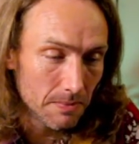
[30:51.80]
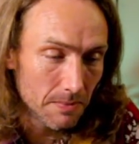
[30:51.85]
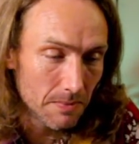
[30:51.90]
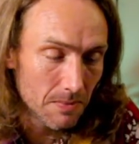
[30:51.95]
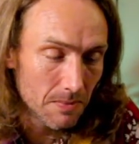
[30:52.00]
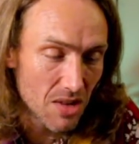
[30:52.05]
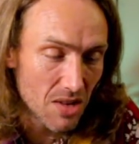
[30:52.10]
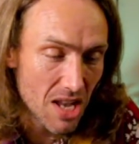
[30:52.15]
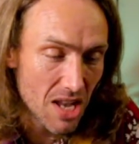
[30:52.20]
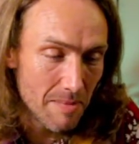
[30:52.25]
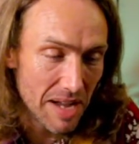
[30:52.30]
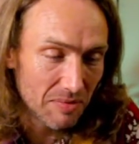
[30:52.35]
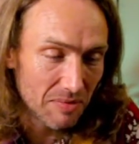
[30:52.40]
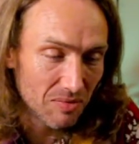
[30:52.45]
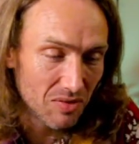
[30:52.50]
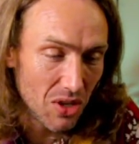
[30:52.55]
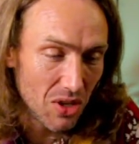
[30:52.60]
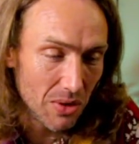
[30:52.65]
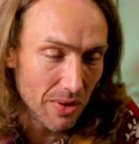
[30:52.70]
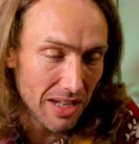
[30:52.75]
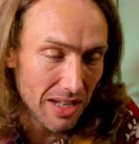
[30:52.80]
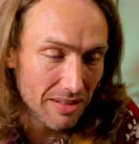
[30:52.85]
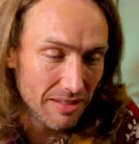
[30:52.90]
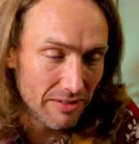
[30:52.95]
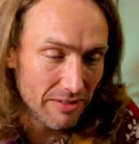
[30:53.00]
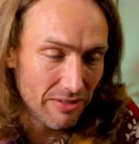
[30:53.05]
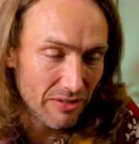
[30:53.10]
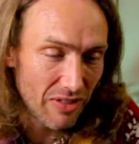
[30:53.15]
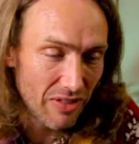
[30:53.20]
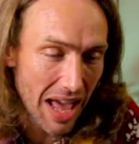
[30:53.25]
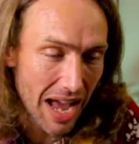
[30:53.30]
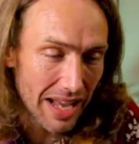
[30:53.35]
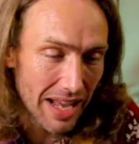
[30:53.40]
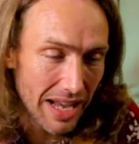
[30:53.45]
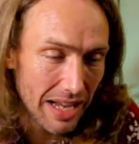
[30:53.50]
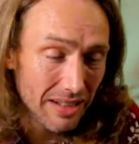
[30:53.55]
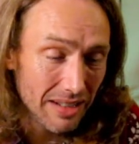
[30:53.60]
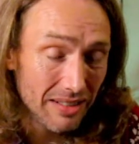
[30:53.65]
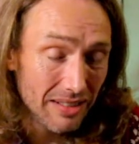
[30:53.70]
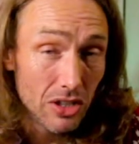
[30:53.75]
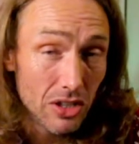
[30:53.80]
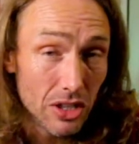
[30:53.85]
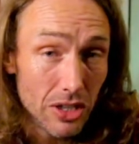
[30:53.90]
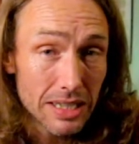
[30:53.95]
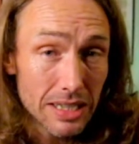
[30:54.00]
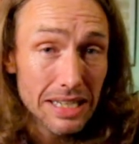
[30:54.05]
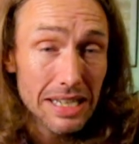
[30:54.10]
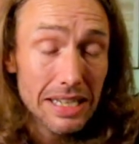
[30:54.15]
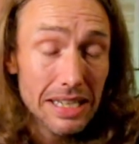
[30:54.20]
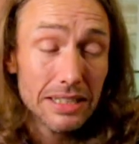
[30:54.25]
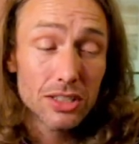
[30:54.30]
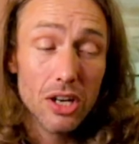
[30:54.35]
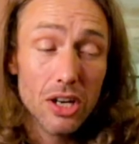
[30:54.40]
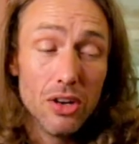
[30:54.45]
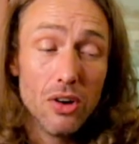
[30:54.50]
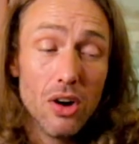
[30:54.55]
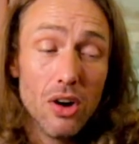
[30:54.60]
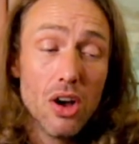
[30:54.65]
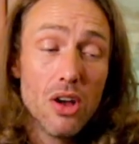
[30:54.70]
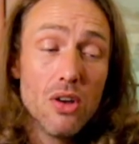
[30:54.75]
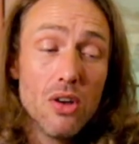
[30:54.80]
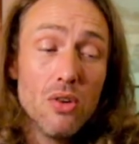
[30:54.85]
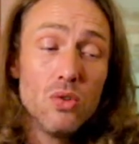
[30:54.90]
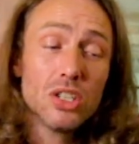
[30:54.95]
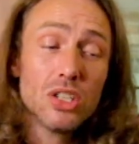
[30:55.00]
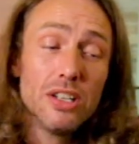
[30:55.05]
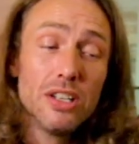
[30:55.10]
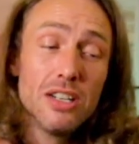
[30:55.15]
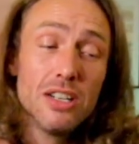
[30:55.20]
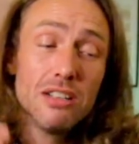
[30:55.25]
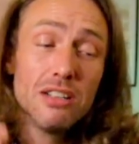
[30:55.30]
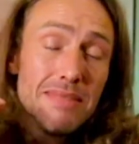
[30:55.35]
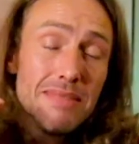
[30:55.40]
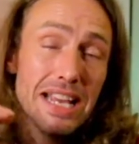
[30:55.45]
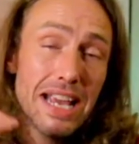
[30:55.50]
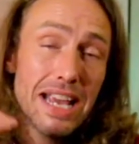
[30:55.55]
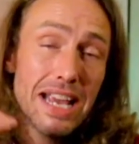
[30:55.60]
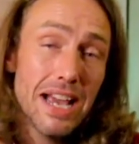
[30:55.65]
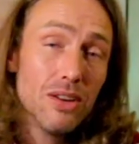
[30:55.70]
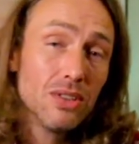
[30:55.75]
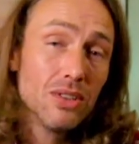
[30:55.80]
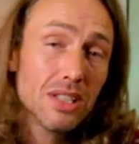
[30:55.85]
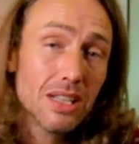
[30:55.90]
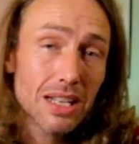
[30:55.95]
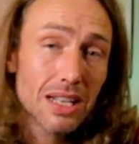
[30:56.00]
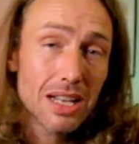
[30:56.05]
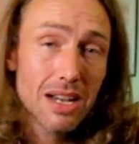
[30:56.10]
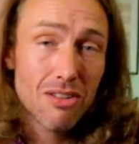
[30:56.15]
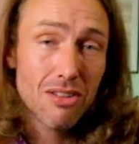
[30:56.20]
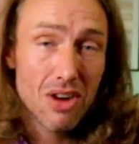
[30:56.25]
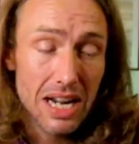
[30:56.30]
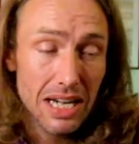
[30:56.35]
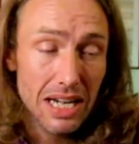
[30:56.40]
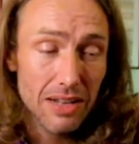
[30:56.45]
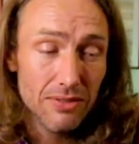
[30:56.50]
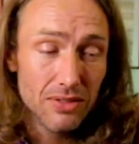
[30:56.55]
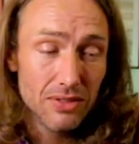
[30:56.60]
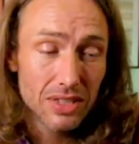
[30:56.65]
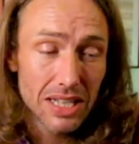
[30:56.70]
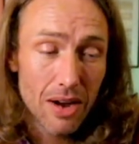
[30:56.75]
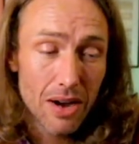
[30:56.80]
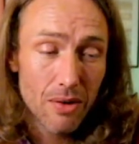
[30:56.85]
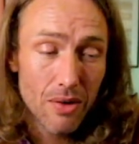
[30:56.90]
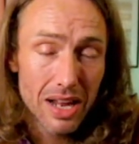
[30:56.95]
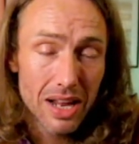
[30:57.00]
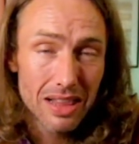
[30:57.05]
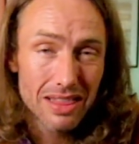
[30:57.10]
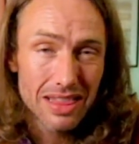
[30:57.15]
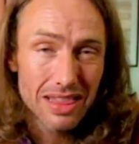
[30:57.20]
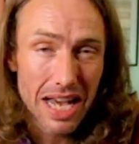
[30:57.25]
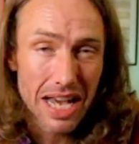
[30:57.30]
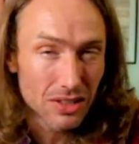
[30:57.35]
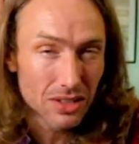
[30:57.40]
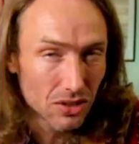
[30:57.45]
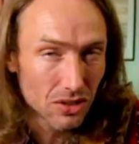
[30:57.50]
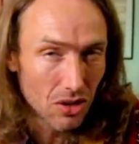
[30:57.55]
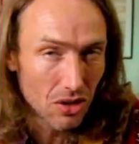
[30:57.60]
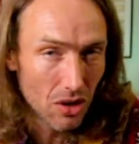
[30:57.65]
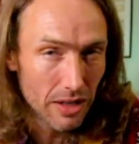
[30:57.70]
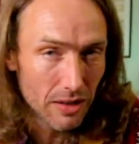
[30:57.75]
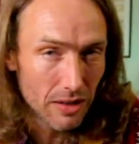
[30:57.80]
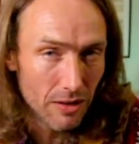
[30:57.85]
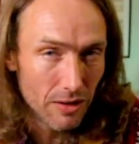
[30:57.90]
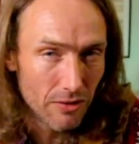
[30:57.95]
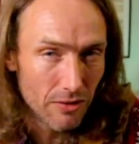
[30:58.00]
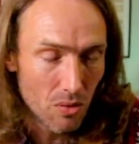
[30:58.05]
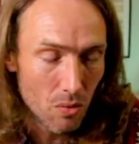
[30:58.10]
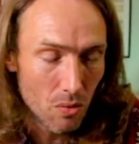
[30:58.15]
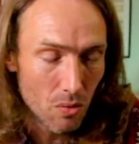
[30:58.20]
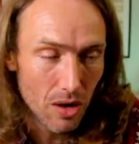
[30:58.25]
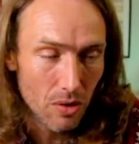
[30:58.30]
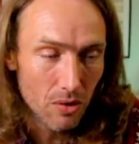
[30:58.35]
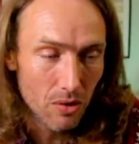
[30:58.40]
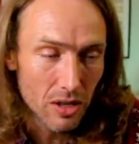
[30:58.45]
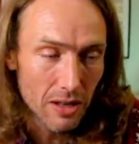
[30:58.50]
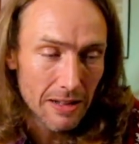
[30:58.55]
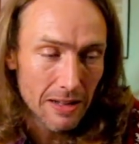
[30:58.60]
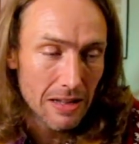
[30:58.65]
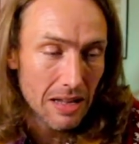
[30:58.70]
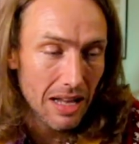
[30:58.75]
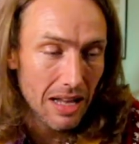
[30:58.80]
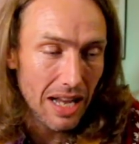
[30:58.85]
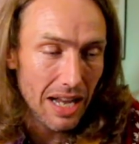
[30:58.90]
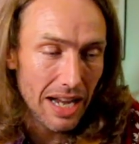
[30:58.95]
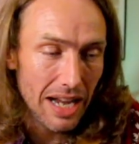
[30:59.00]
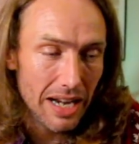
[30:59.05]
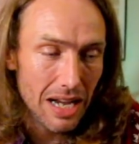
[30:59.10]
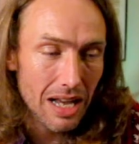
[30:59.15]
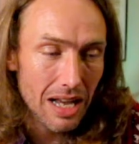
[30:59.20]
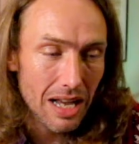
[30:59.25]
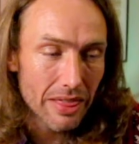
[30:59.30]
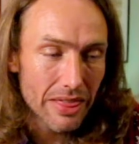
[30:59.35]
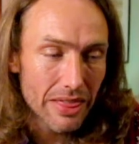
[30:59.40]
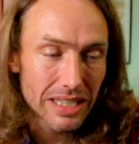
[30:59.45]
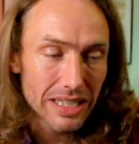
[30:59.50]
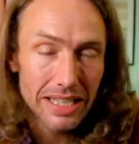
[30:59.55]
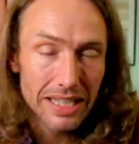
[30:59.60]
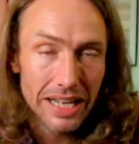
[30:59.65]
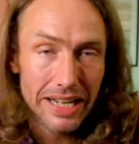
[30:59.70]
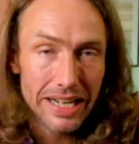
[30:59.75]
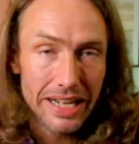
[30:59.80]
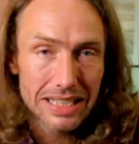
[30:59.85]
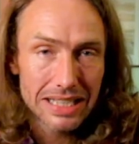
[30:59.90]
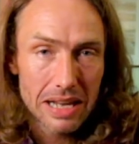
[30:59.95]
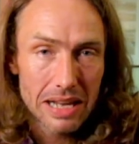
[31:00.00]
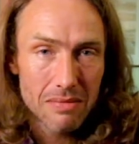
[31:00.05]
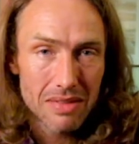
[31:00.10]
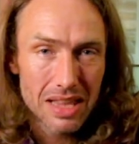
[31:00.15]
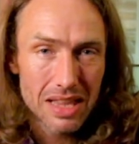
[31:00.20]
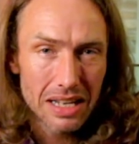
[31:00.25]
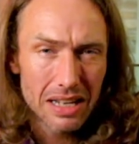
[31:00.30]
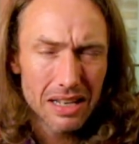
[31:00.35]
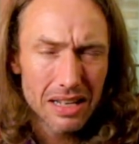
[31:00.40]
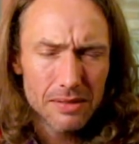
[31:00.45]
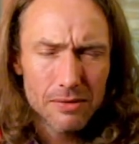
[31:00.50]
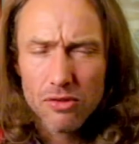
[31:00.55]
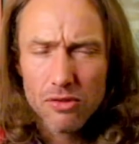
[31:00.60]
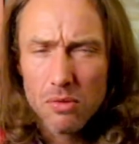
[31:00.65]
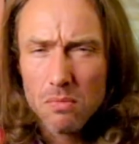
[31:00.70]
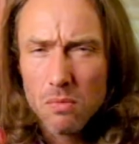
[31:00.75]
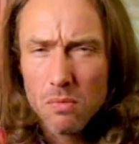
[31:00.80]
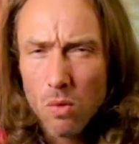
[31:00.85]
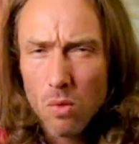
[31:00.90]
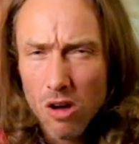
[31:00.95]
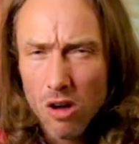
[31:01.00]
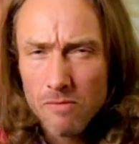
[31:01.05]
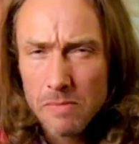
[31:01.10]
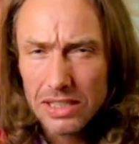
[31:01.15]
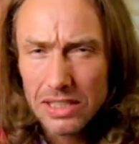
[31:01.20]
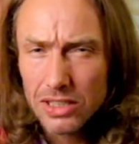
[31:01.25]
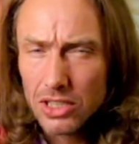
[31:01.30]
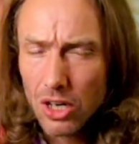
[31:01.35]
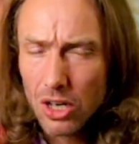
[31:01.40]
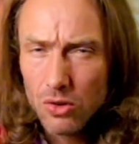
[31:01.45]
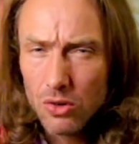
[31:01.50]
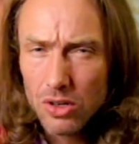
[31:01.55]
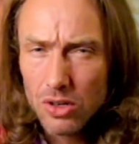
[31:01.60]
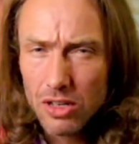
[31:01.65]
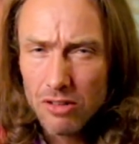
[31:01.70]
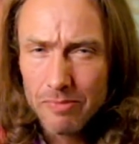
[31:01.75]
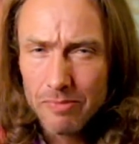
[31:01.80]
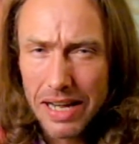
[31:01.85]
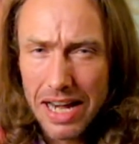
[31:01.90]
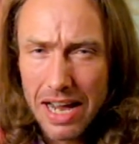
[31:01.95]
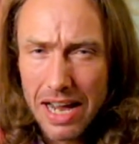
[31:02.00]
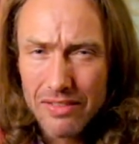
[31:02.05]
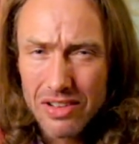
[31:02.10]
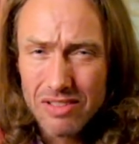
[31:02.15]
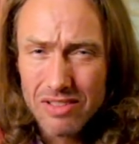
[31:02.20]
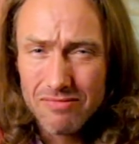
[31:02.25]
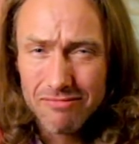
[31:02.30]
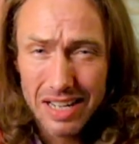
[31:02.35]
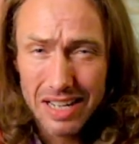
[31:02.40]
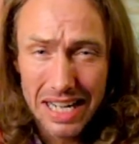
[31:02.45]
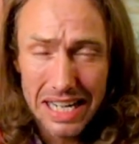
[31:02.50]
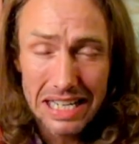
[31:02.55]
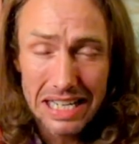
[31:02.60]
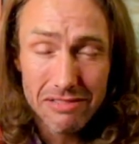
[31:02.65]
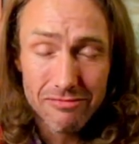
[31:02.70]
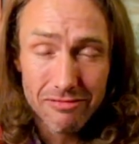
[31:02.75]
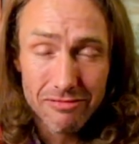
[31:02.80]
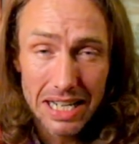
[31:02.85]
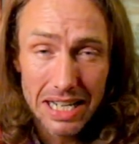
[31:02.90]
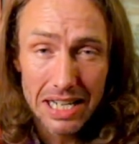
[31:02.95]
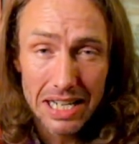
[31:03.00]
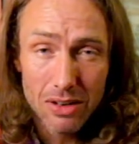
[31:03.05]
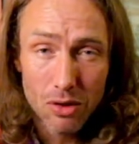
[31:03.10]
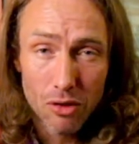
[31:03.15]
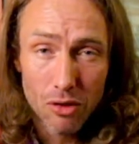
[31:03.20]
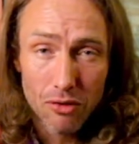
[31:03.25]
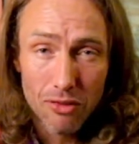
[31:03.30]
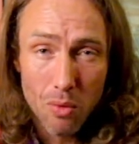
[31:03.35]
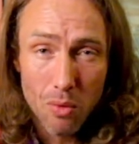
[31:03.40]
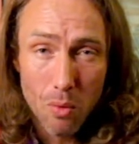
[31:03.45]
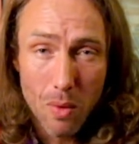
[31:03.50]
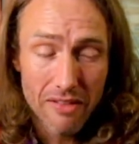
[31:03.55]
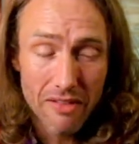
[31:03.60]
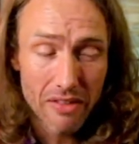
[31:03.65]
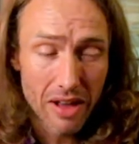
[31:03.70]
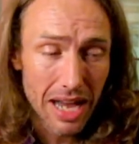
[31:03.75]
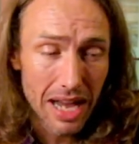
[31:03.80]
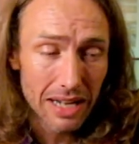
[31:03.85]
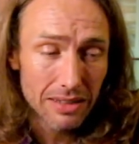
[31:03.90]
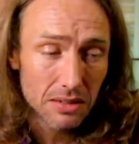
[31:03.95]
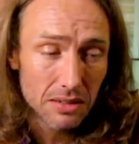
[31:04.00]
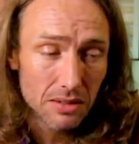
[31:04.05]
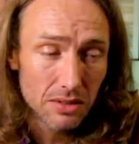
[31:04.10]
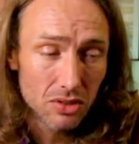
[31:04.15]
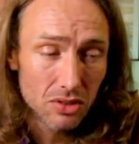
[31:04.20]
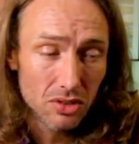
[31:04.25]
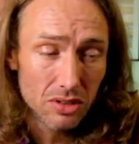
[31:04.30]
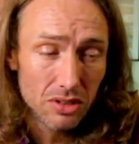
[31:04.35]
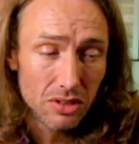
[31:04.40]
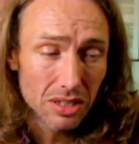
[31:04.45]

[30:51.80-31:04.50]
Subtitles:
yeah, man, do it. Flat here. Dude, so I also know somebody else that currently lives out that side of the world. And they're saying the same thing. From what I've been told, you've been having really, really awful weather and it's just